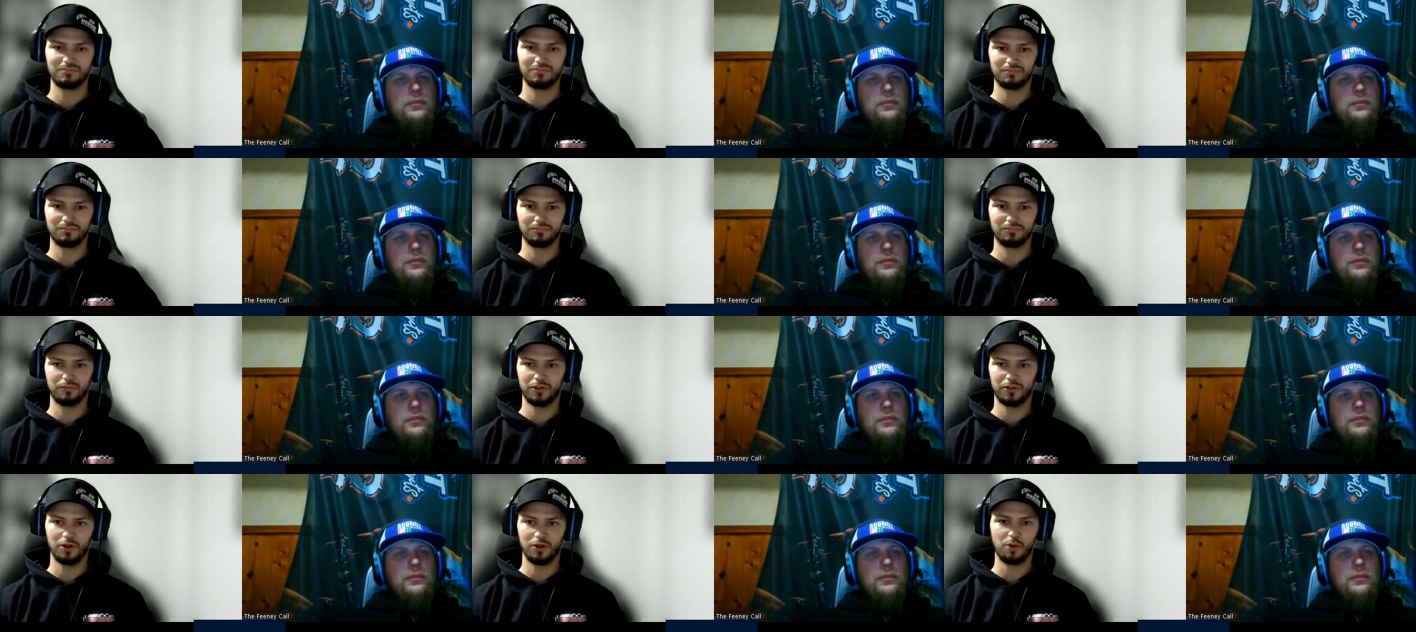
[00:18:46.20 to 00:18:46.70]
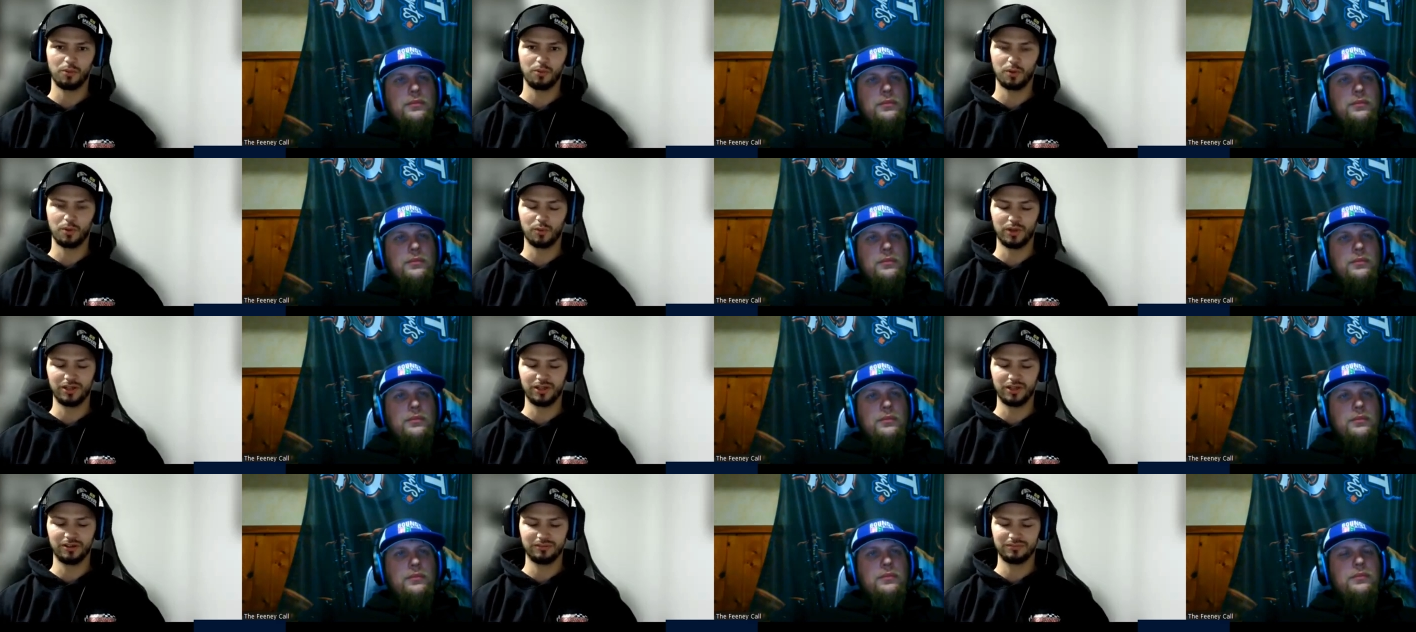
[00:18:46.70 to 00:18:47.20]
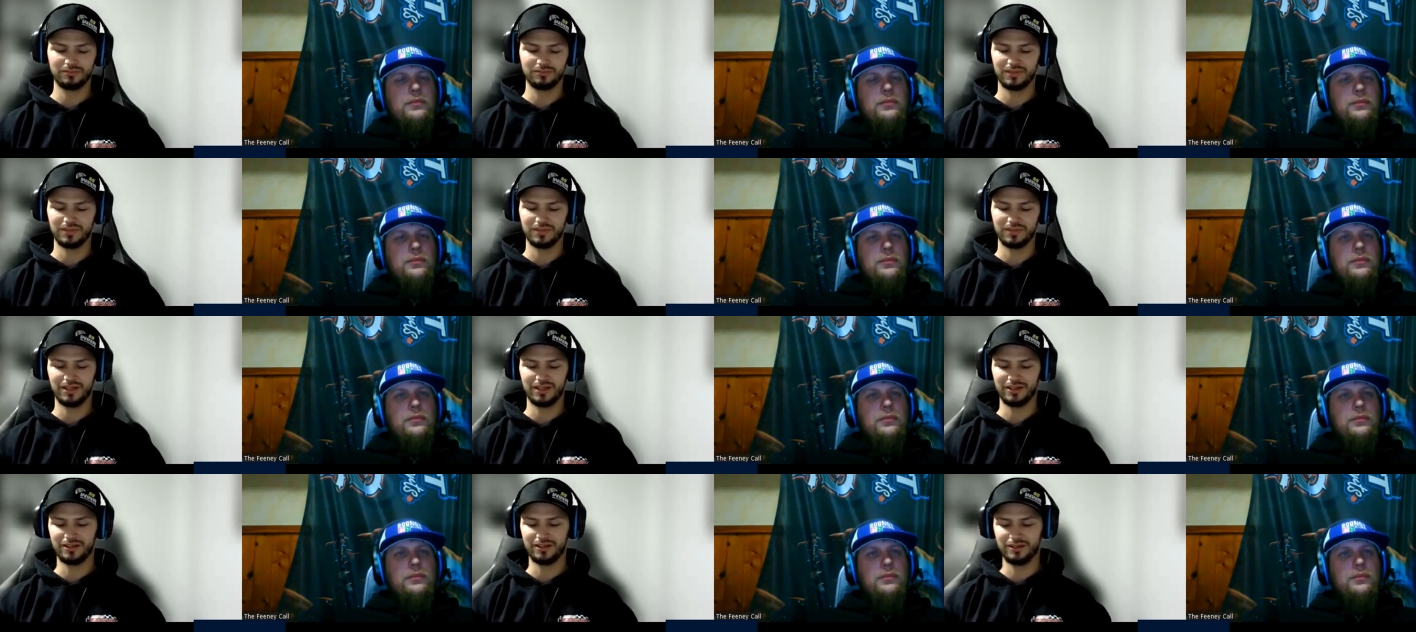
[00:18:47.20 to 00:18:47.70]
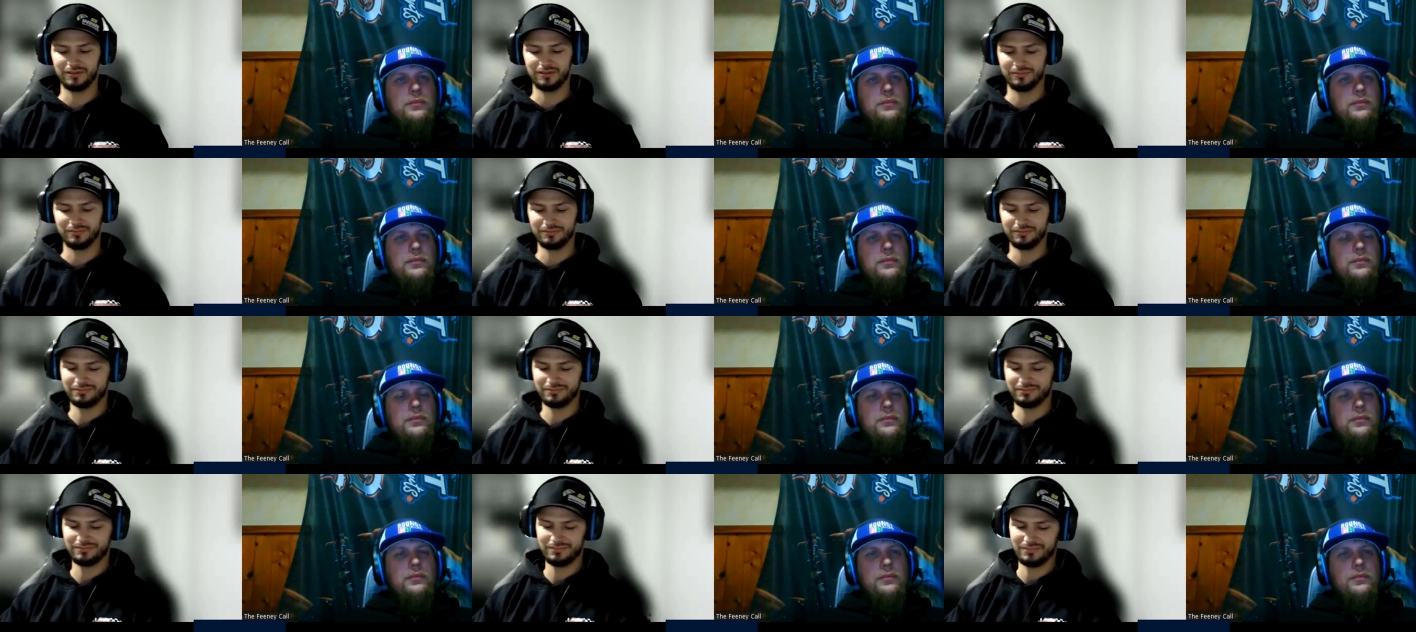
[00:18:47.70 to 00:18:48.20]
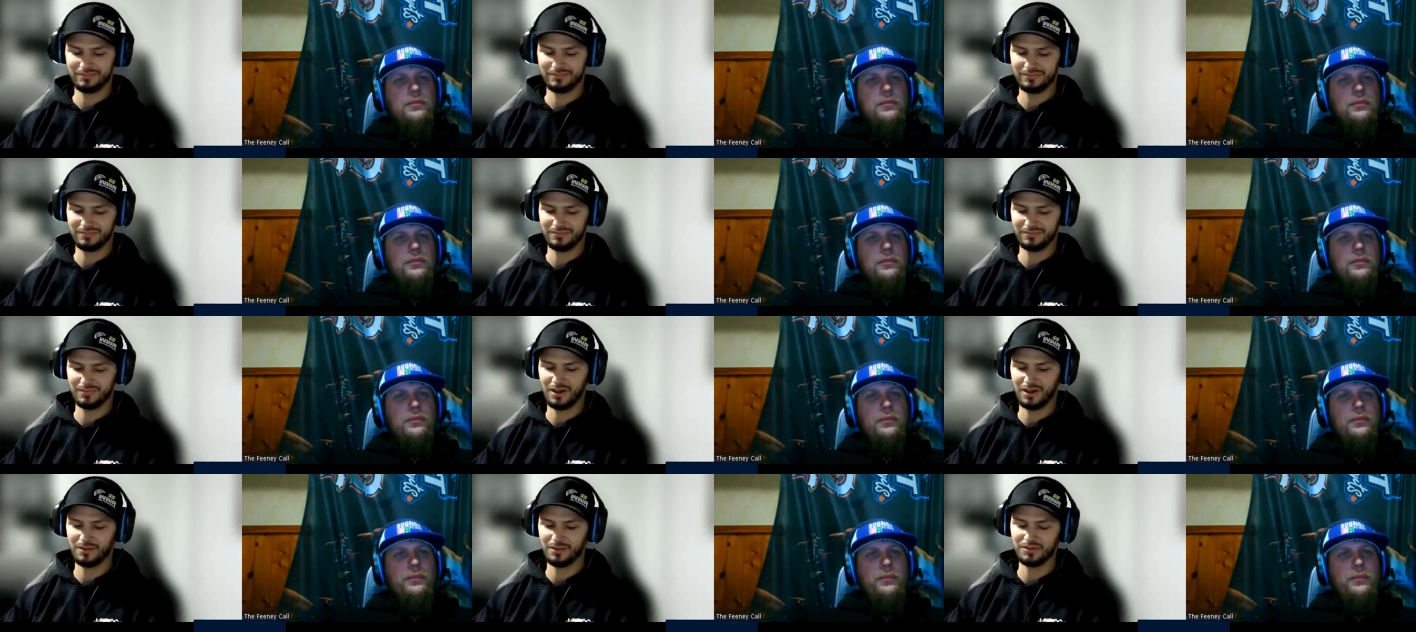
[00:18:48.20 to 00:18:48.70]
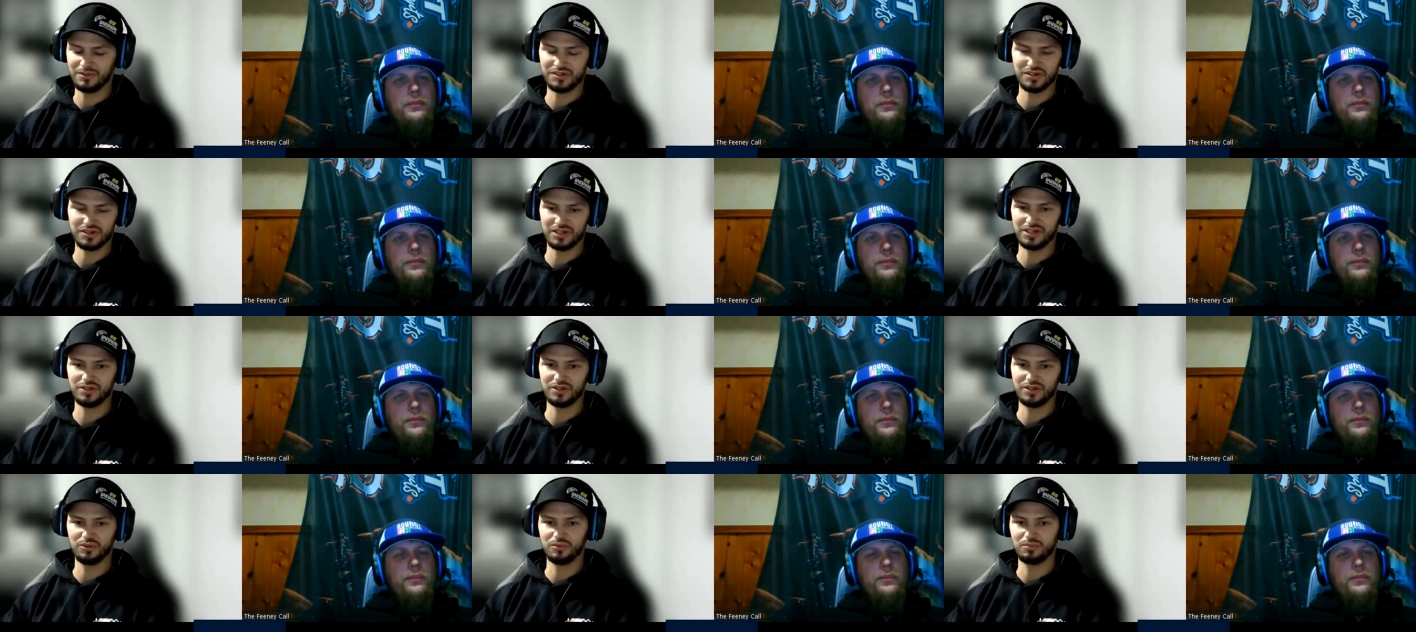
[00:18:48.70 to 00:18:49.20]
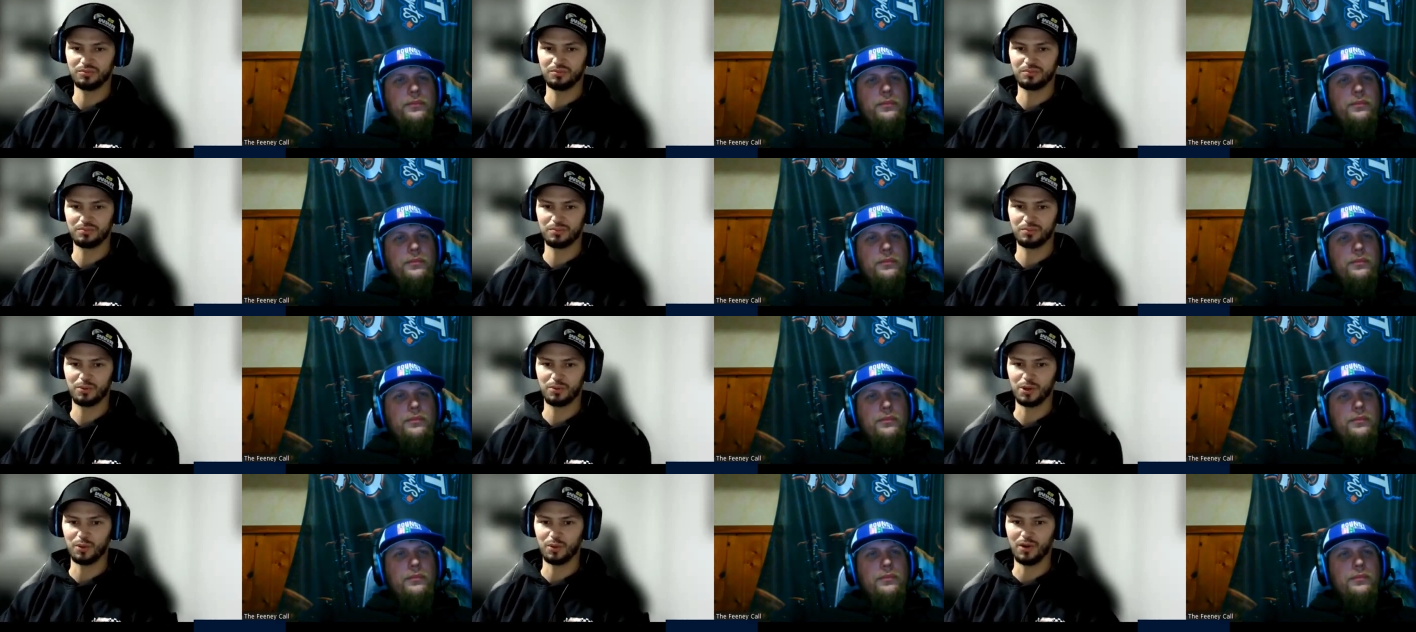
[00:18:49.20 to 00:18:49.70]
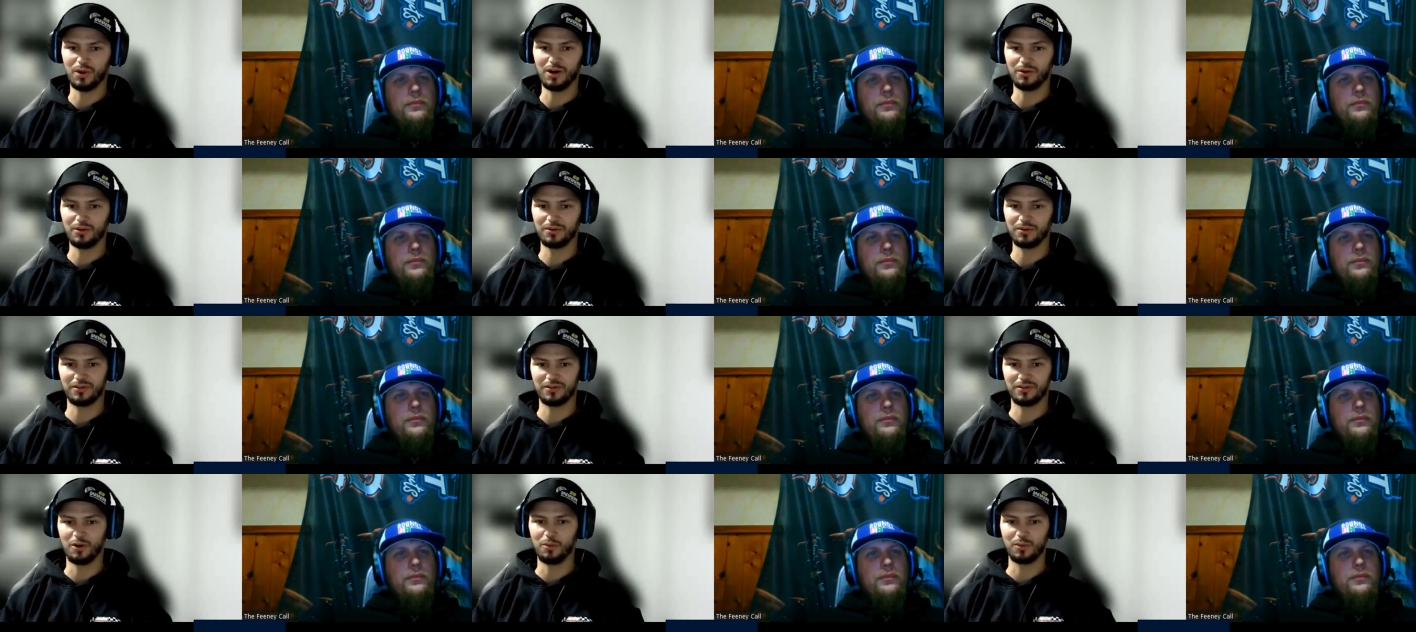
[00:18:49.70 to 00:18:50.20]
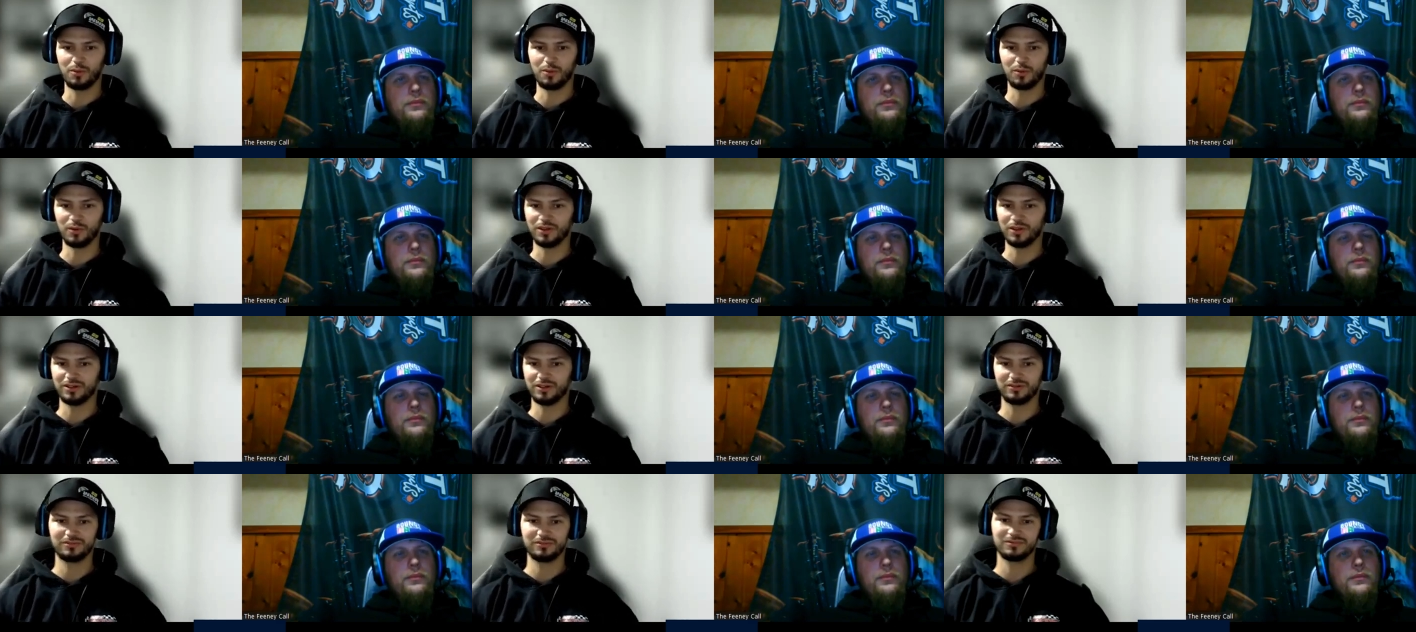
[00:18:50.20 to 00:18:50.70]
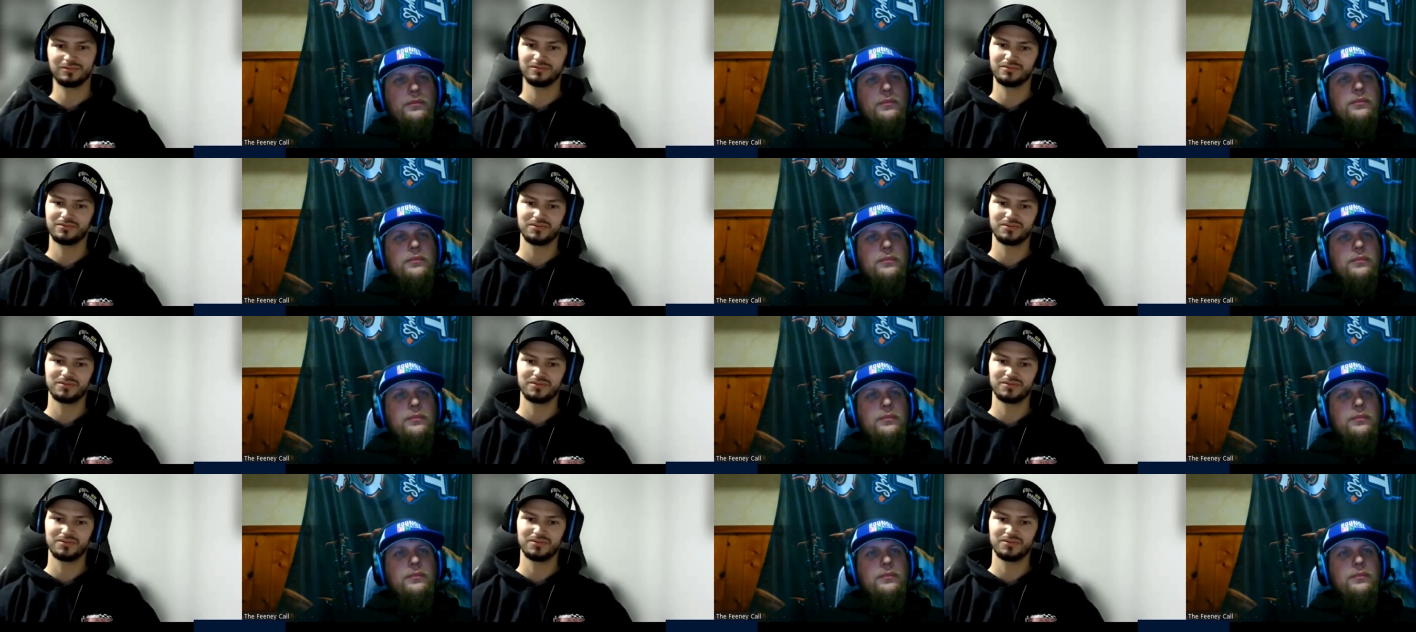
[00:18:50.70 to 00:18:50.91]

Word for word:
Speaker 1: with open wheel, and obviously I do pretty well with open wheel.